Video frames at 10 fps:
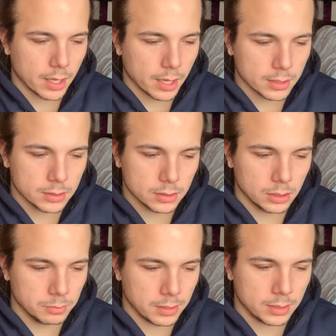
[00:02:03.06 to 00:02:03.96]
X, Ski
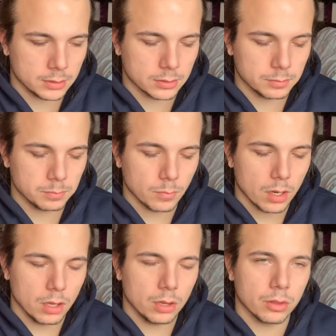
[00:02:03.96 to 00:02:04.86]
Mask,
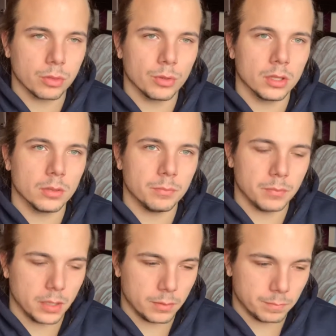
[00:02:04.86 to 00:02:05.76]
the three of them,
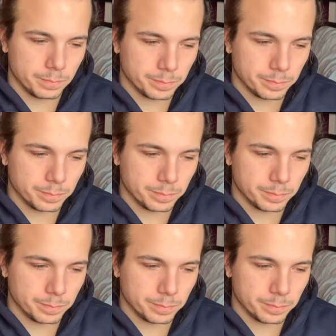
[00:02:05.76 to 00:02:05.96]
man